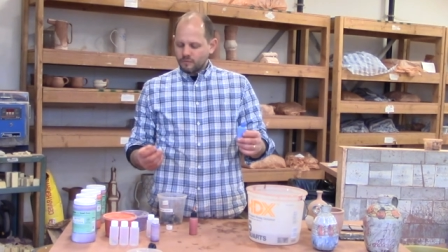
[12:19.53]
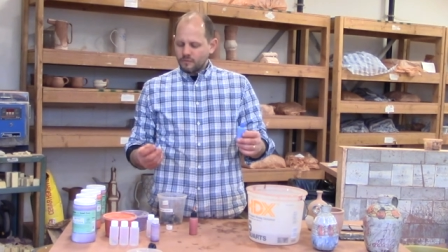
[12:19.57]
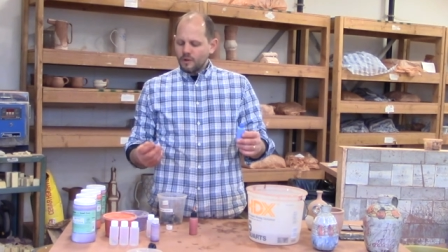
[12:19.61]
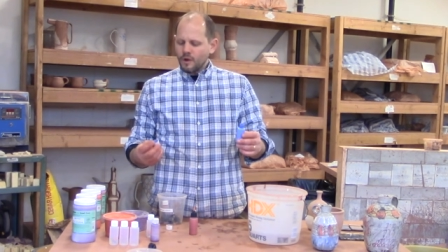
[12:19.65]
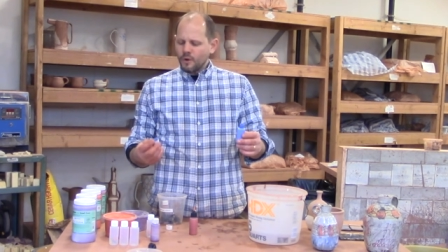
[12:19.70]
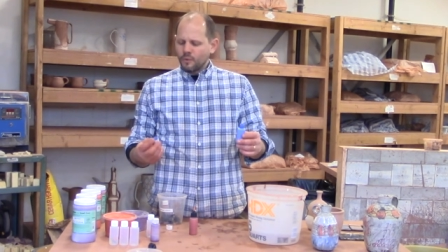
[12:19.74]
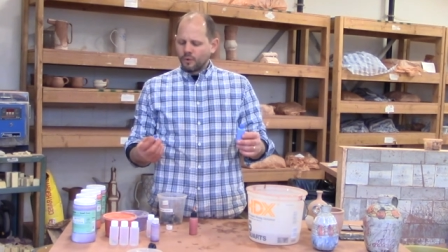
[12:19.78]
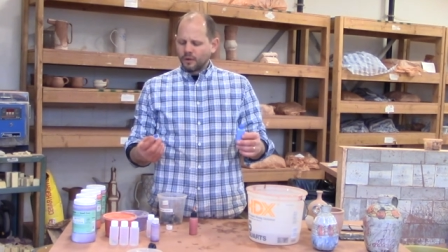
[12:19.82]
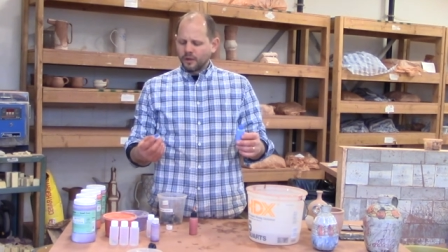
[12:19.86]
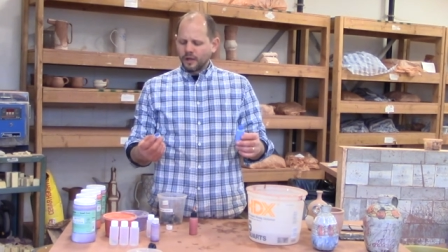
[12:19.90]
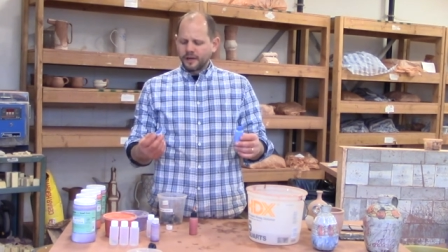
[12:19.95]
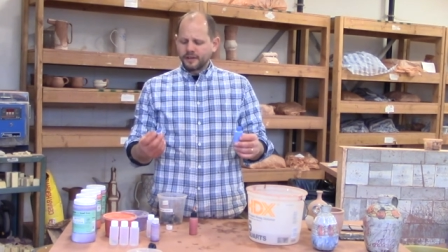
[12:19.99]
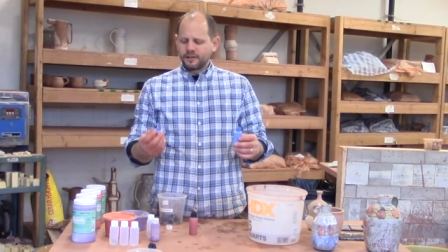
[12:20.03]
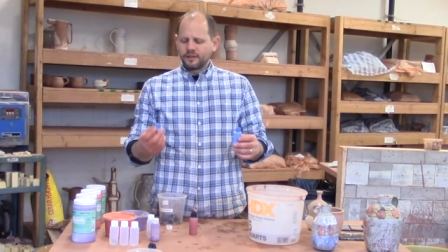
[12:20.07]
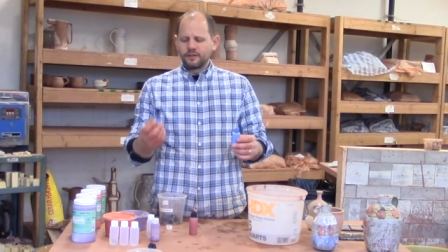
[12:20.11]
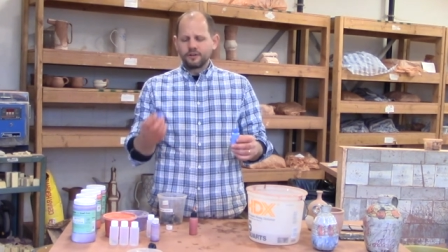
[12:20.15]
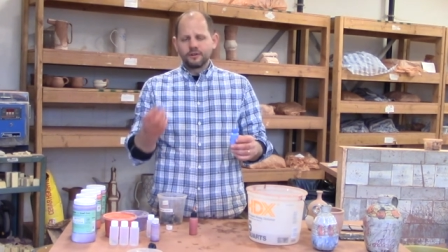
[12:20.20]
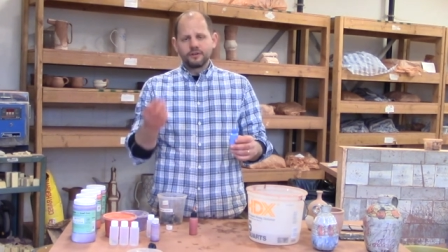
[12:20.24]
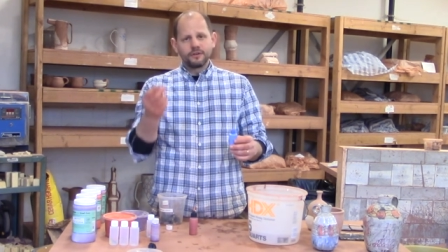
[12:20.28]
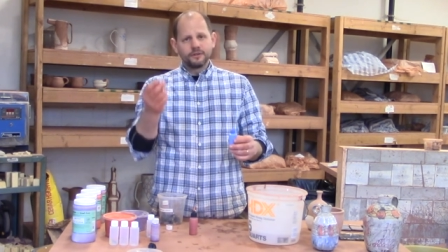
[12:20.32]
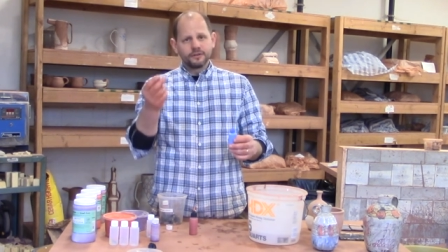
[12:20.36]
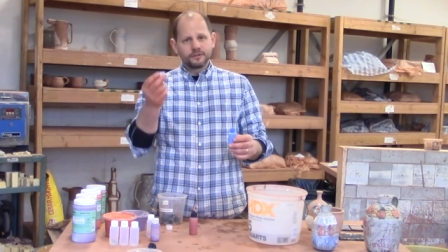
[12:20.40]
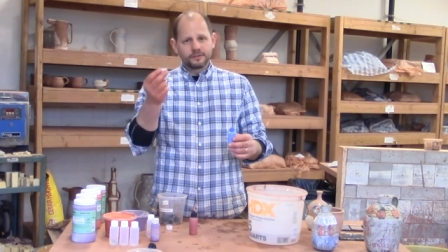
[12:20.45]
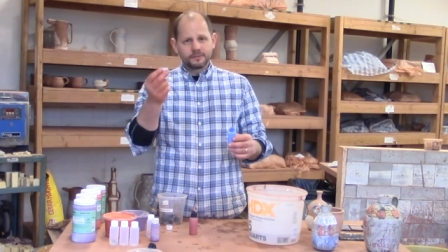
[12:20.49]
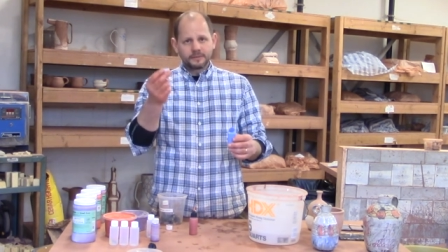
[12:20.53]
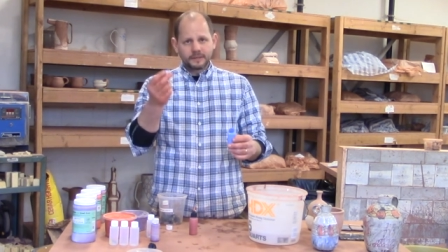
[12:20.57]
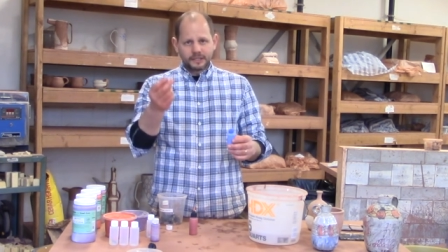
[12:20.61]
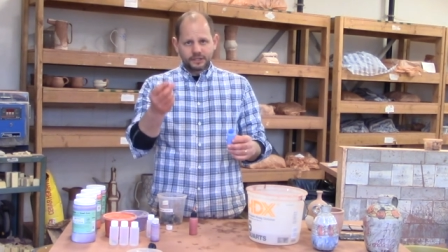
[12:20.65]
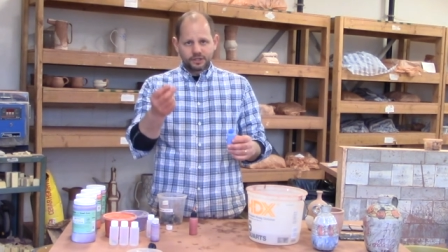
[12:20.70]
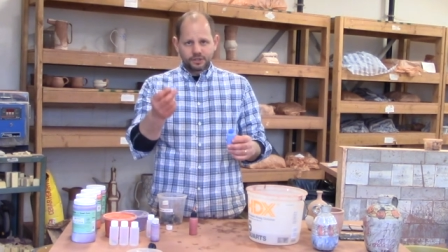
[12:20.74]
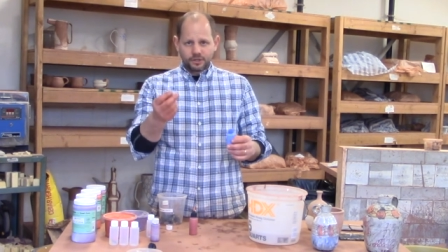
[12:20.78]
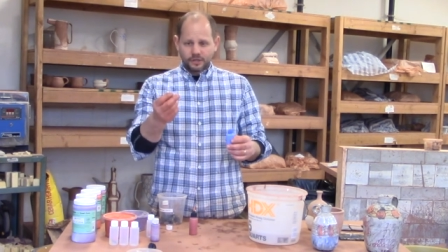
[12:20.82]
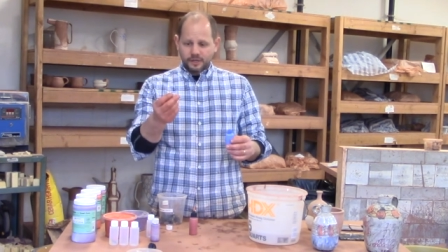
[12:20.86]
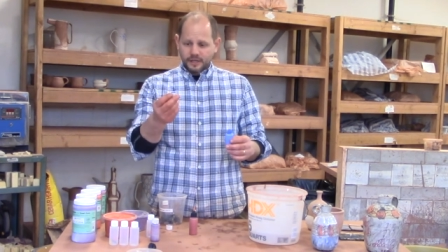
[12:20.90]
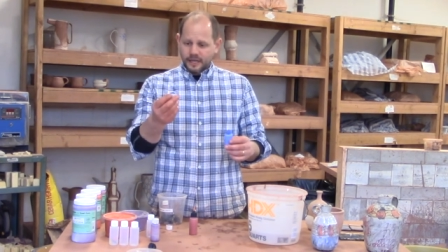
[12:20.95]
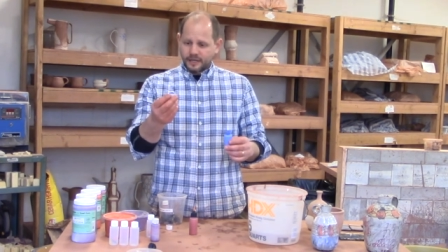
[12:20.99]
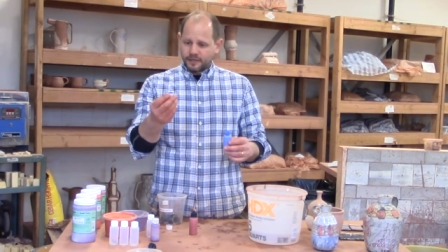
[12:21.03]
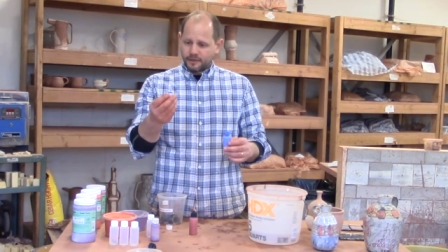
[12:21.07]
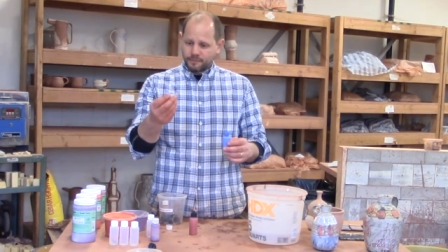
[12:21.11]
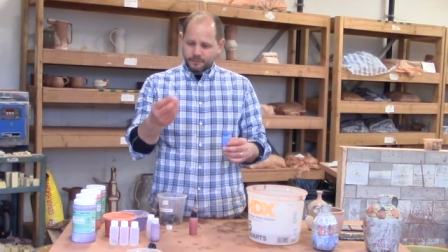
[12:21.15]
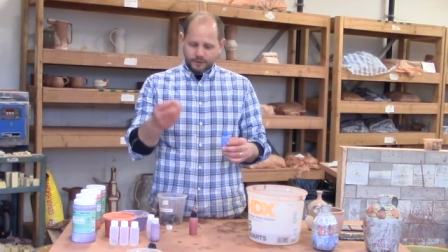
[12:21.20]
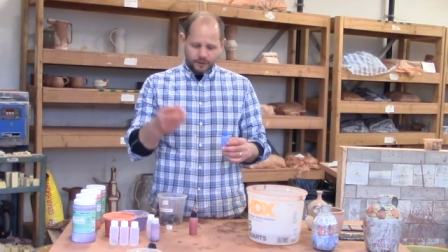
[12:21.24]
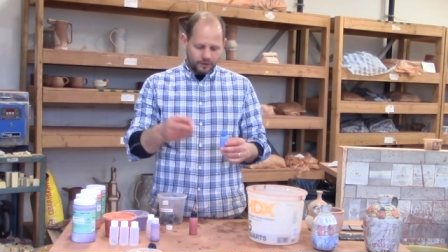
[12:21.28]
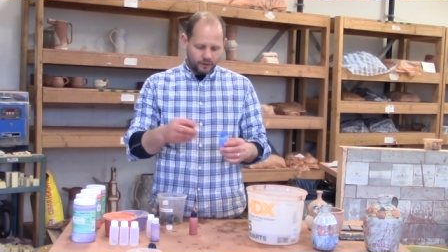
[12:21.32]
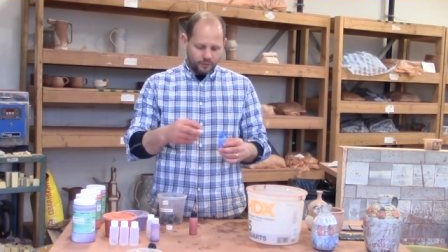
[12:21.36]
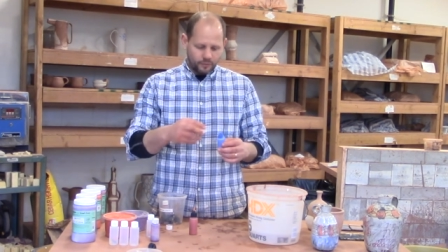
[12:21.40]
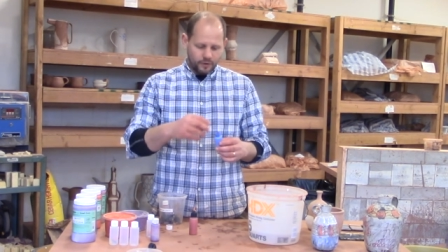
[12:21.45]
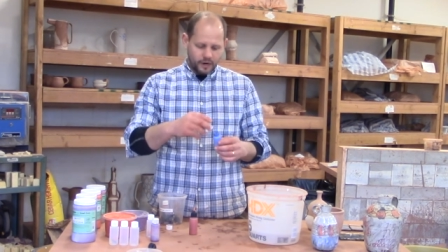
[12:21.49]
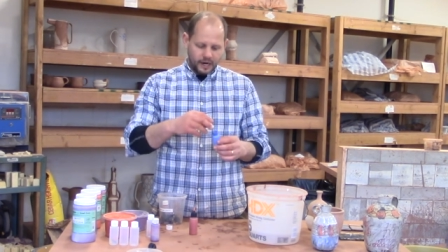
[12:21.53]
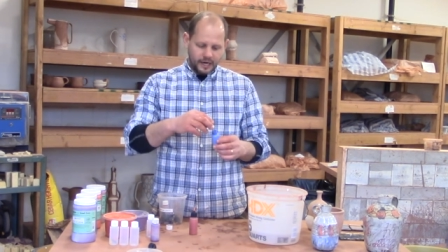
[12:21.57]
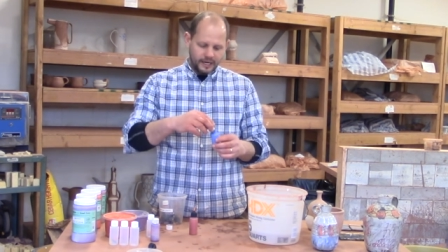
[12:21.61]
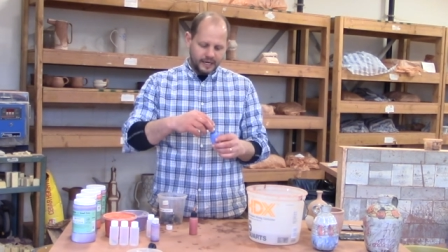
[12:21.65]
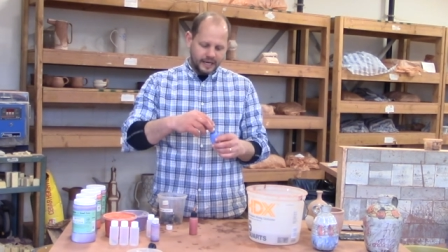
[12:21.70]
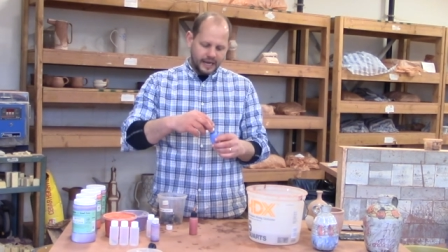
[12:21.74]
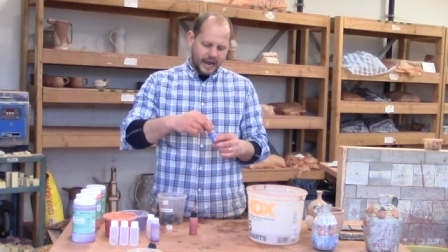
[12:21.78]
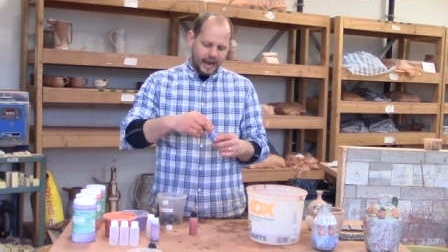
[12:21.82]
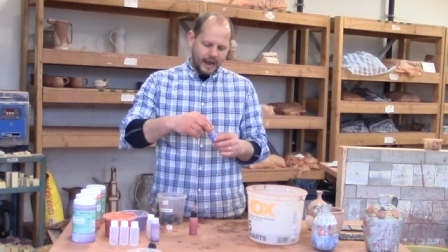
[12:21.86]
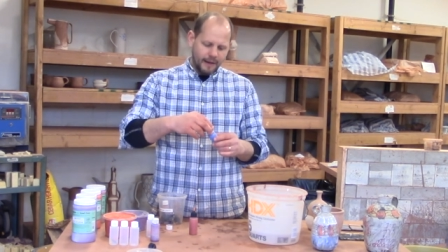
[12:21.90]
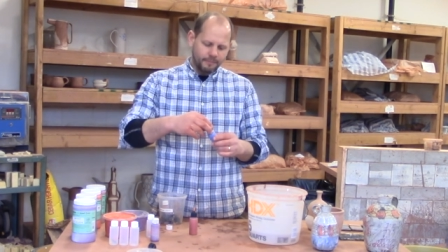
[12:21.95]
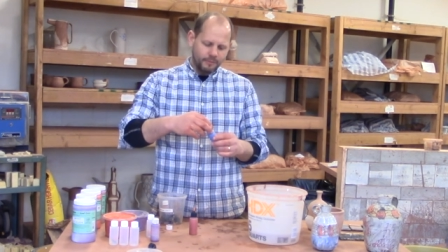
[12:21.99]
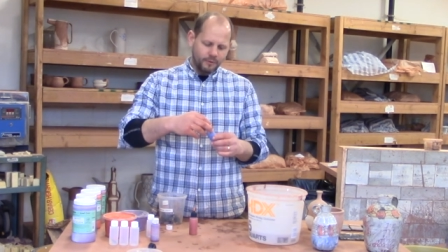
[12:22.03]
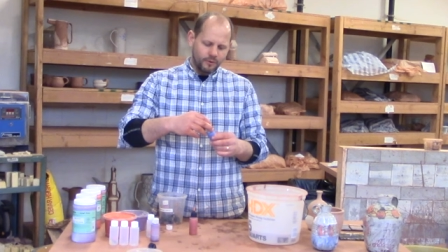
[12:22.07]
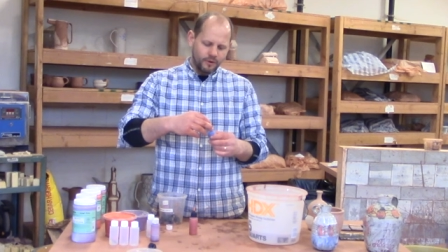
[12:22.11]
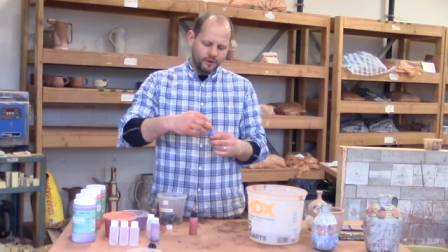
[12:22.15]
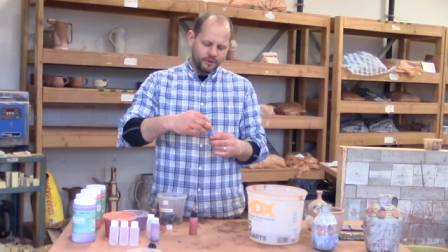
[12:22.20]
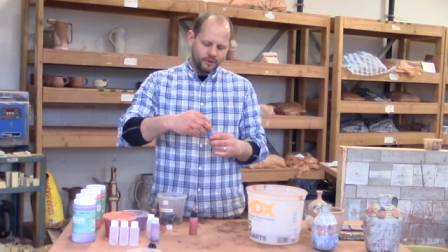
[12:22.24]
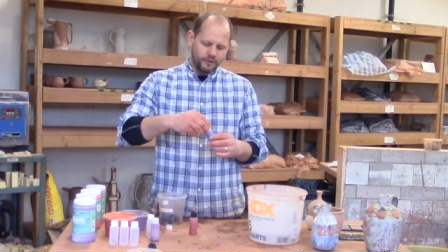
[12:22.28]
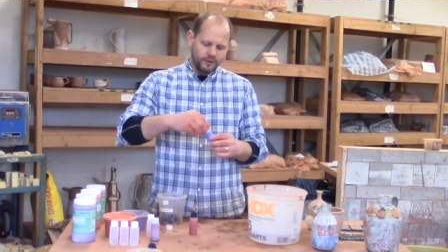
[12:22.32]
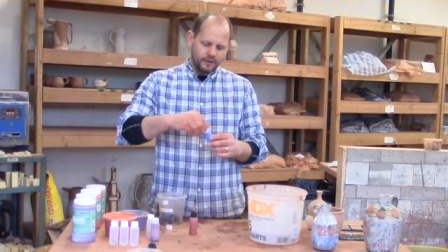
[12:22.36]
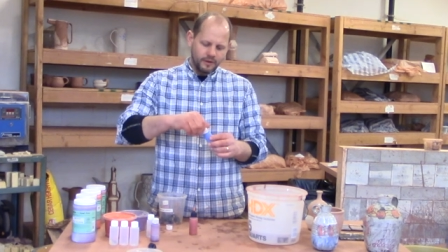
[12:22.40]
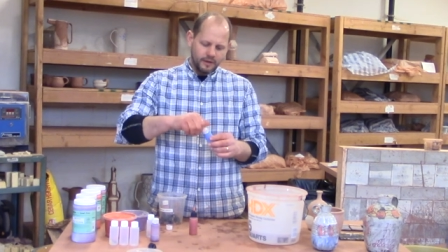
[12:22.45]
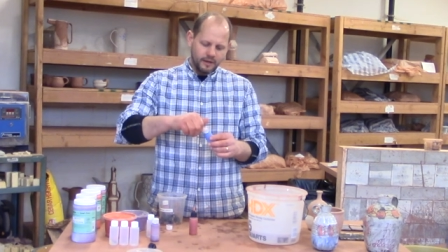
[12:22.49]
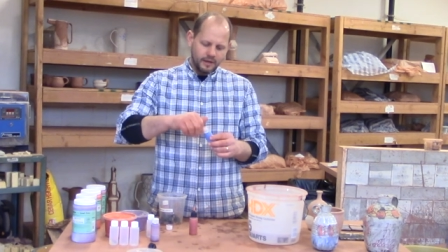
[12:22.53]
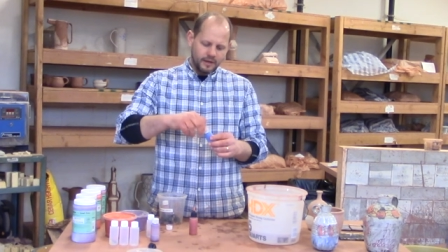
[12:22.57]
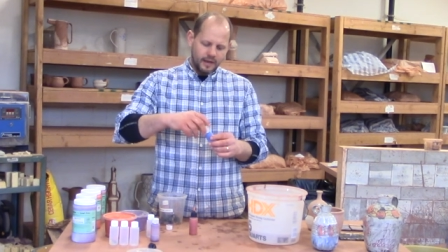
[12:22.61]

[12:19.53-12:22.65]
would like you to do is make sure that you put the right cap on